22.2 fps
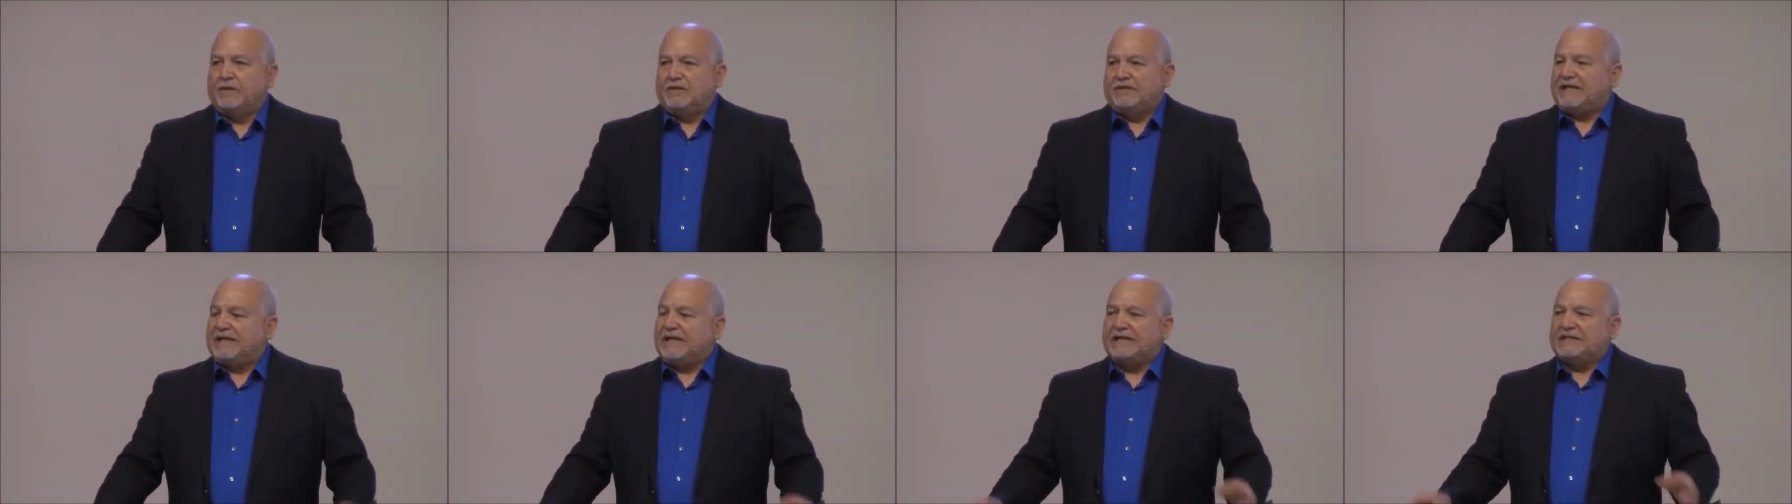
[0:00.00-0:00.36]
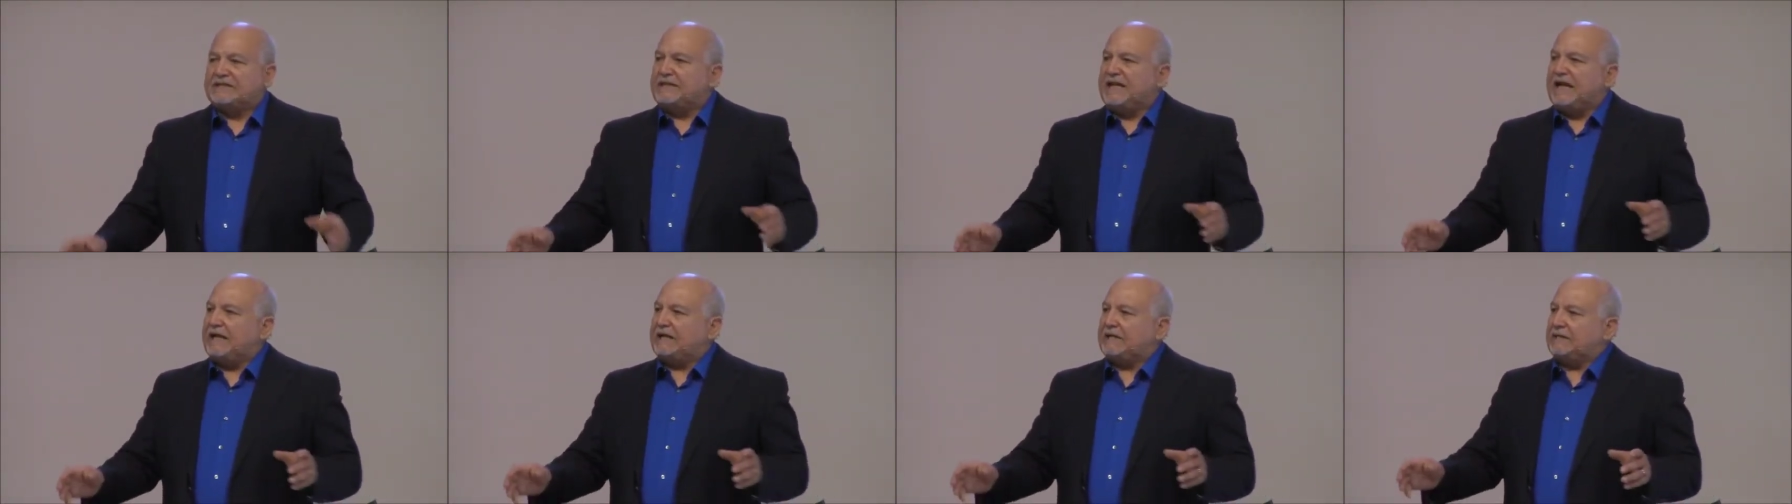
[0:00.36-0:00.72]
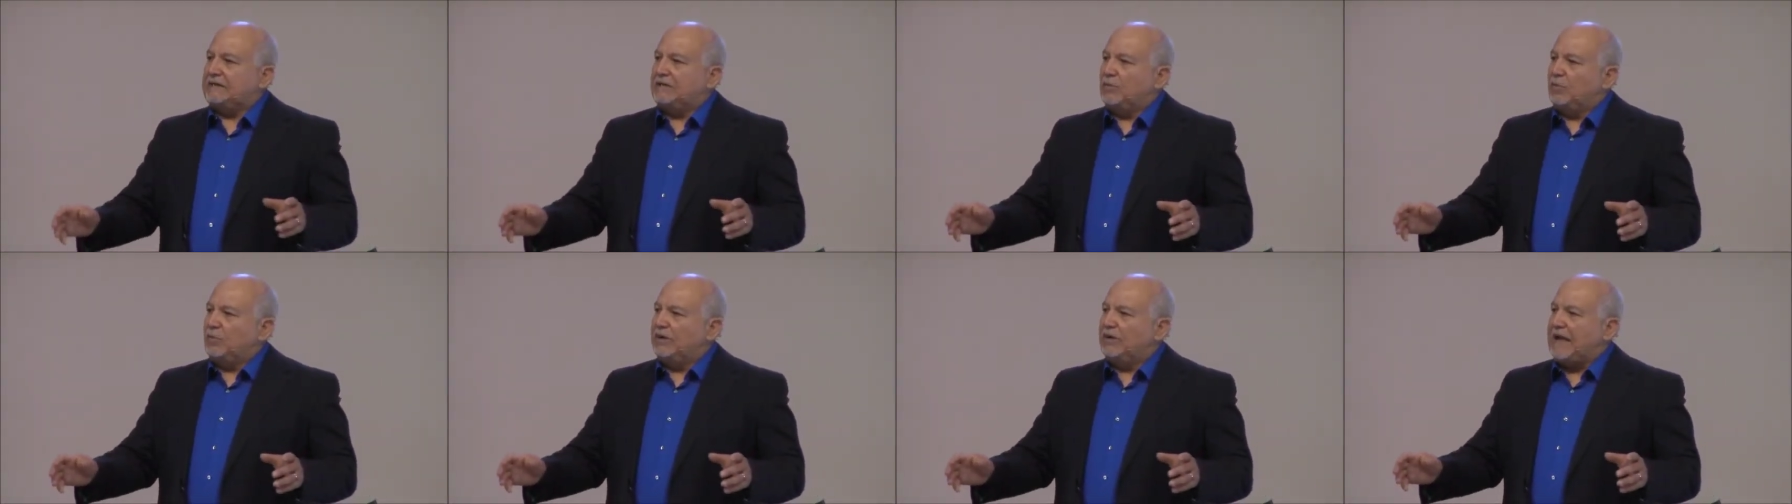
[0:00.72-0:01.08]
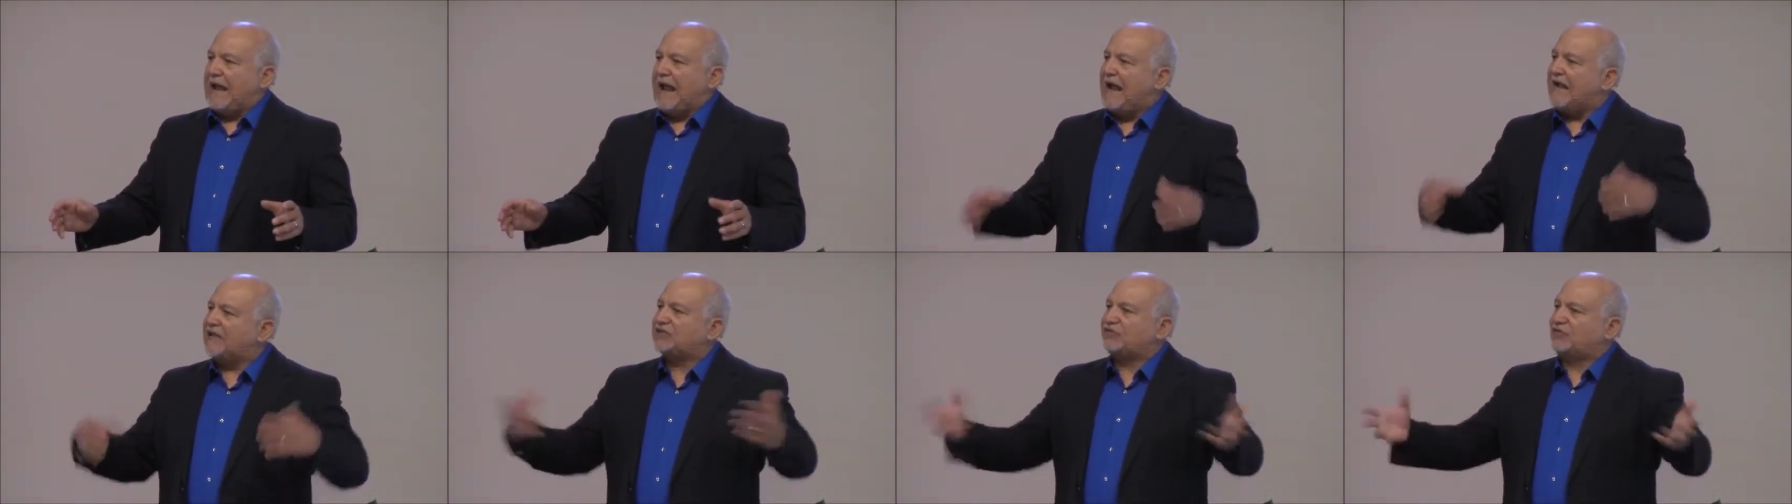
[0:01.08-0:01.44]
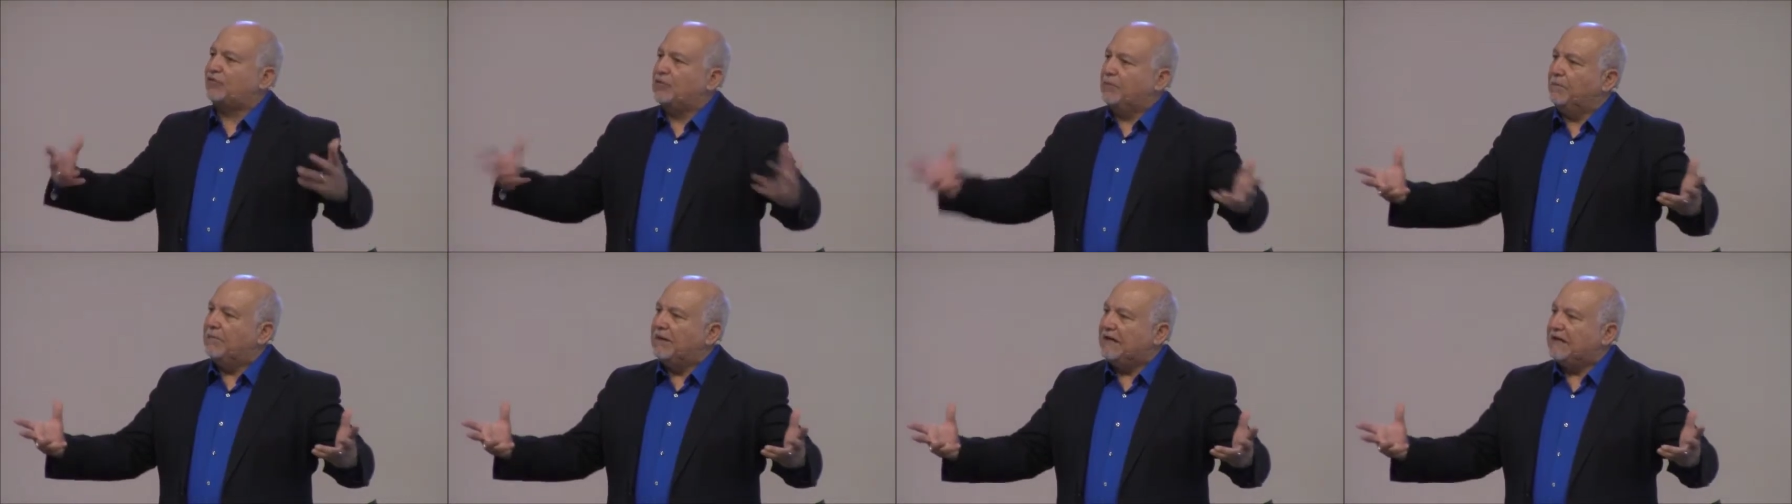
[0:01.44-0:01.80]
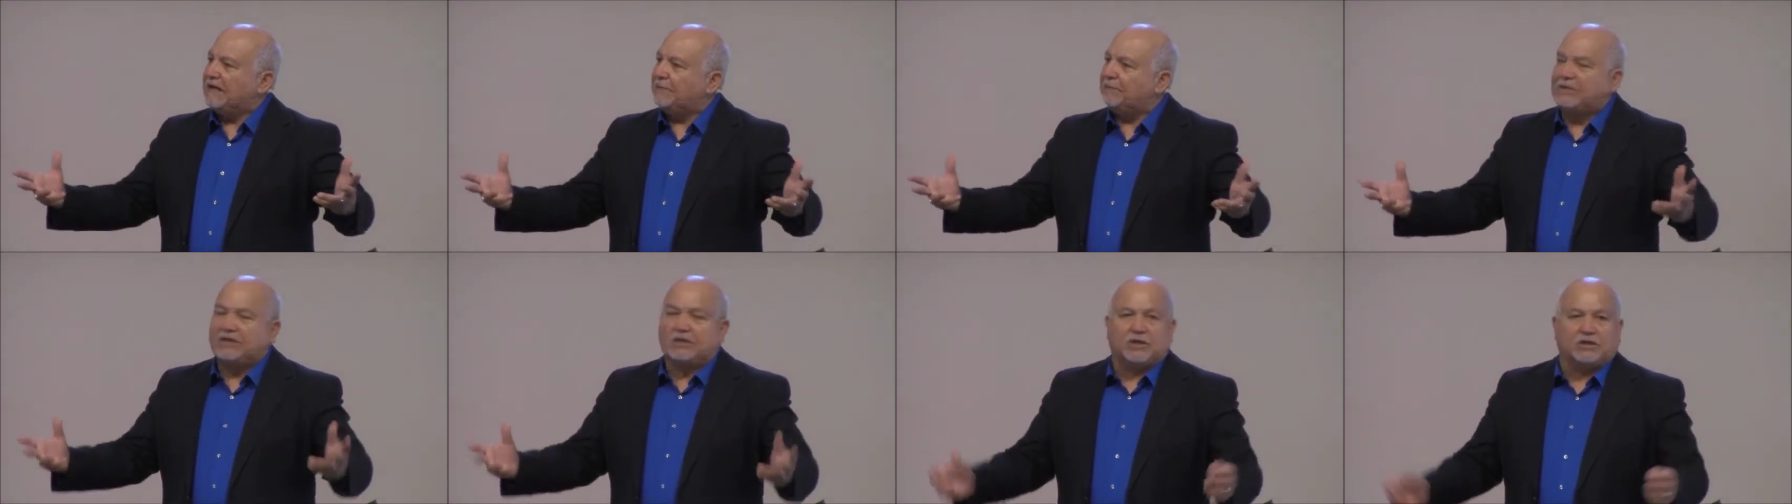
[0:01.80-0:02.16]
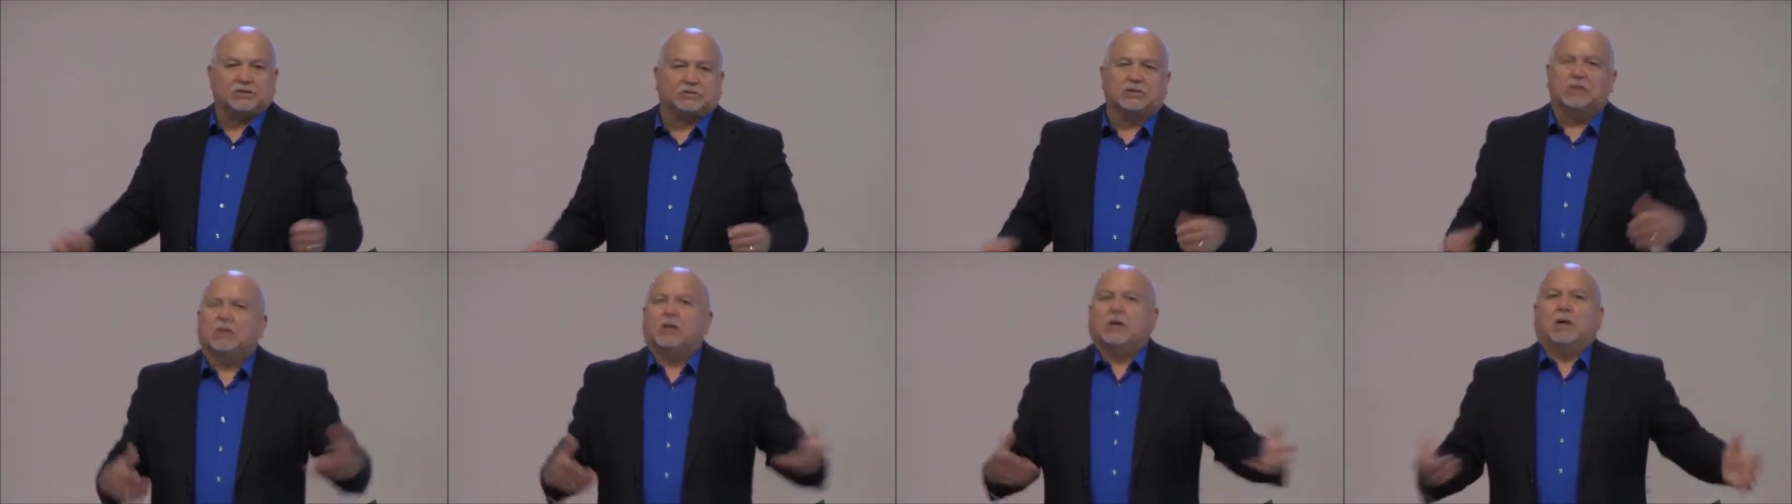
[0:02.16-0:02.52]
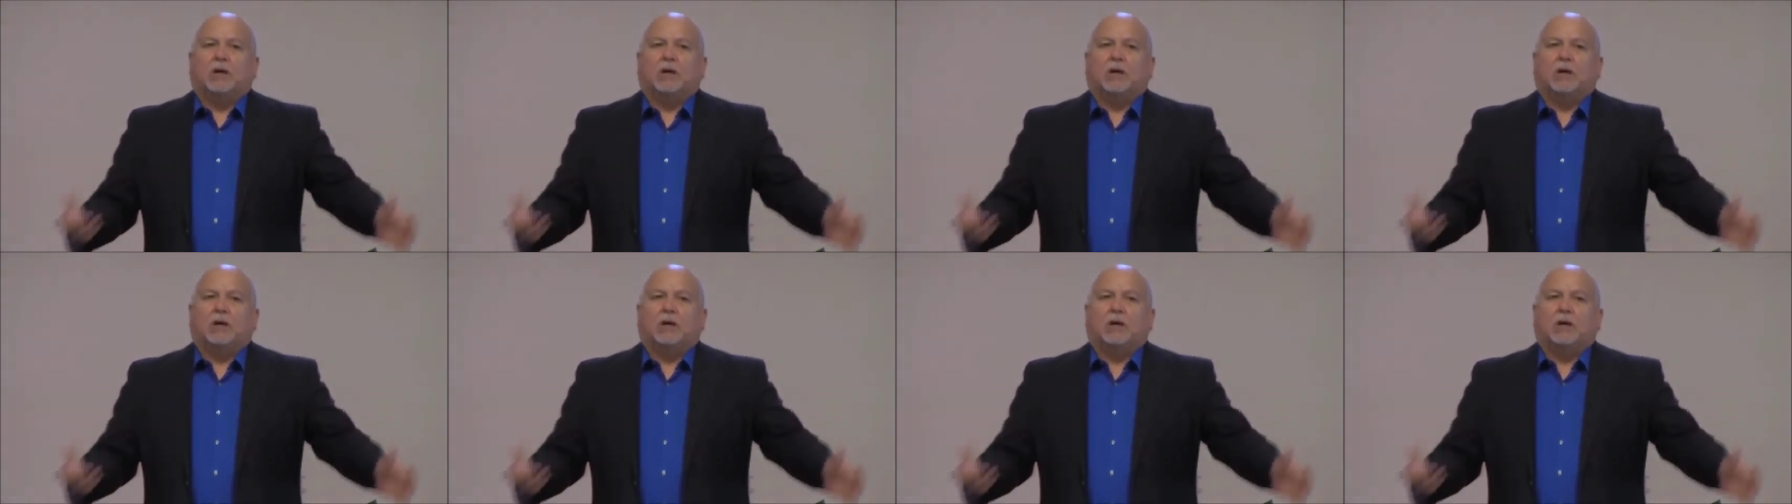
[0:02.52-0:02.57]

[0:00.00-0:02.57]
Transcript: That it's not we ask for money because,